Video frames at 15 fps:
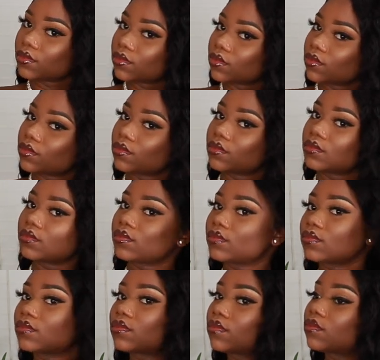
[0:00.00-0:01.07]
If you haven't
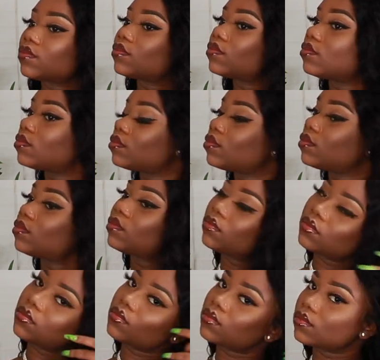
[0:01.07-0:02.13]
subscribed as yet, make
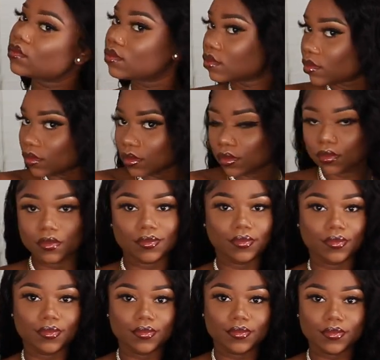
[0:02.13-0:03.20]
sure that you go ahead and
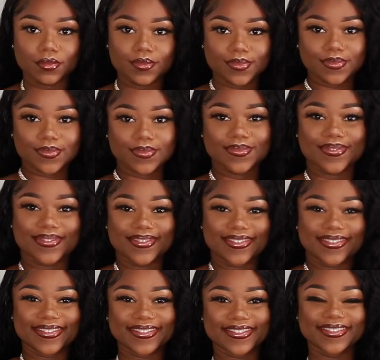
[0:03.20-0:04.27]
subscribe. Don't
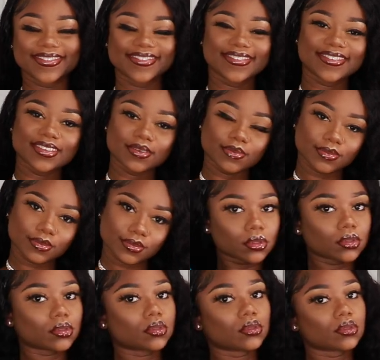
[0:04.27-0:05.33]
forget to follow me on
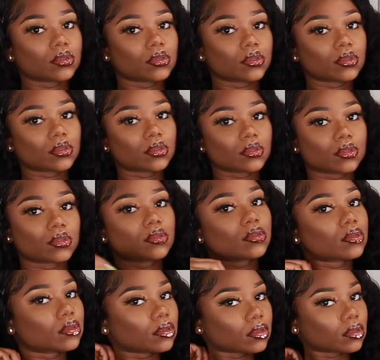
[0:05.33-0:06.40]
Instagram, Snapchat, and Twitter
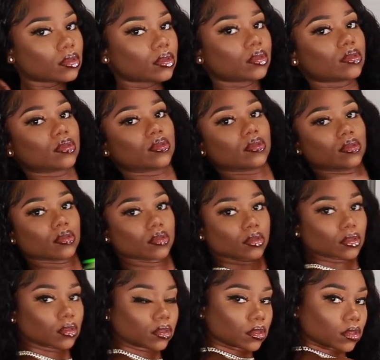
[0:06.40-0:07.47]
at Dam
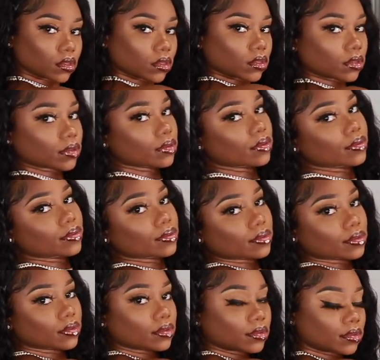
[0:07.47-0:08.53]
Chev. This
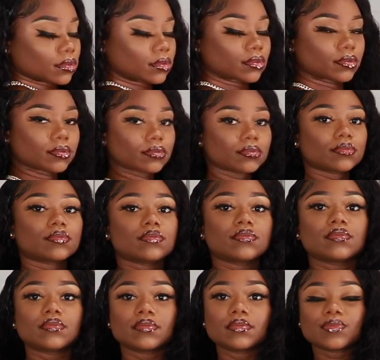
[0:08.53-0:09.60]
unit is like
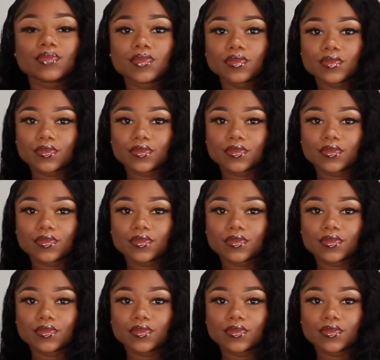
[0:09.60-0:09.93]
super